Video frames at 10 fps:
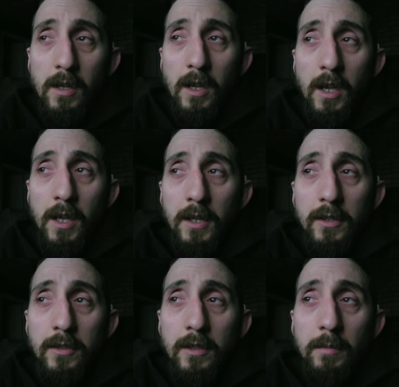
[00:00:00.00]
And
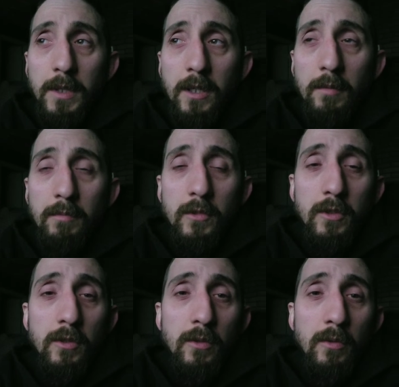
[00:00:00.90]
it's going to be up
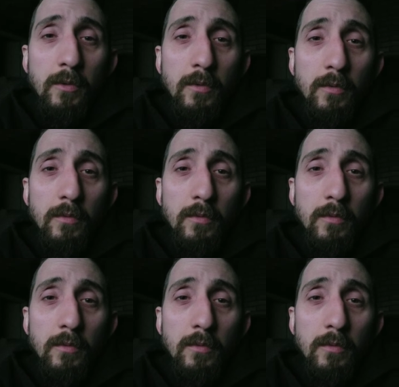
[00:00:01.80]
to